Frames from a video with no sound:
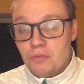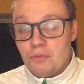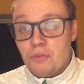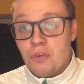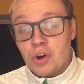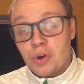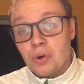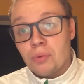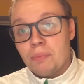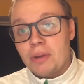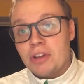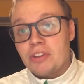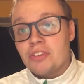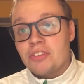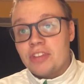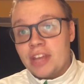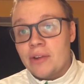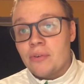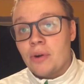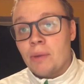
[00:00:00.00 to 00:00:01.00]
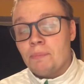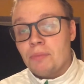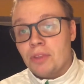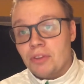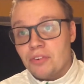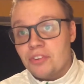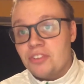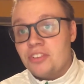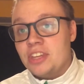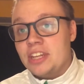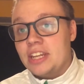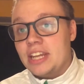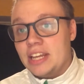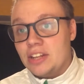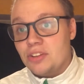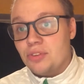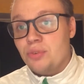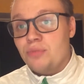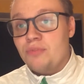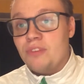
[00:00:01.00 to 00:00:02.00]
for good measure, tear up the receipt
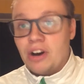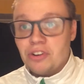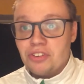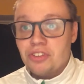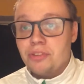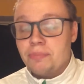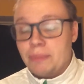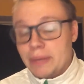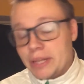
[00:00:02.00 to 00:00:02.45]
into 1,000